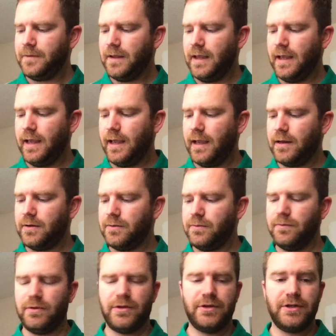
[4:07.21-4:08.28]
And
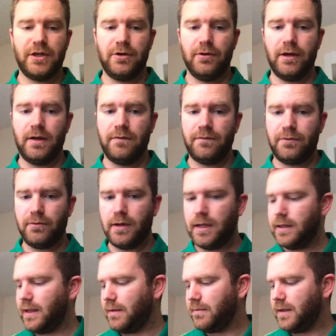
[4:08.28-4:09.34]
with a degree of
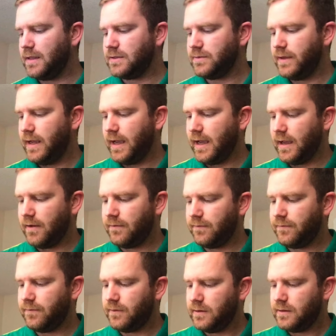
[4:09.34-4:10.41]
3, that means we
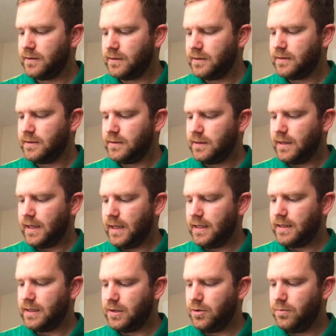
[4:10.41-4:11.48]
have a
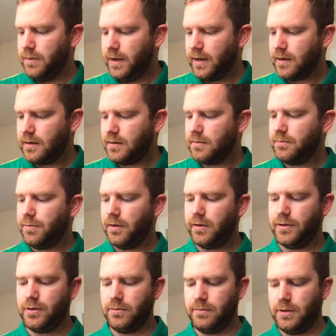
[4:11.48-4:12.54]
cubic
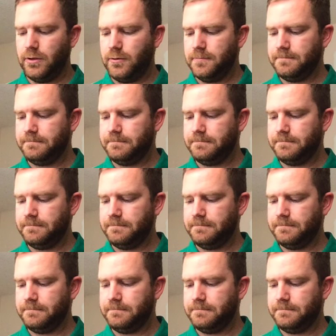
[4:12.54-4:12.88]
polynomial.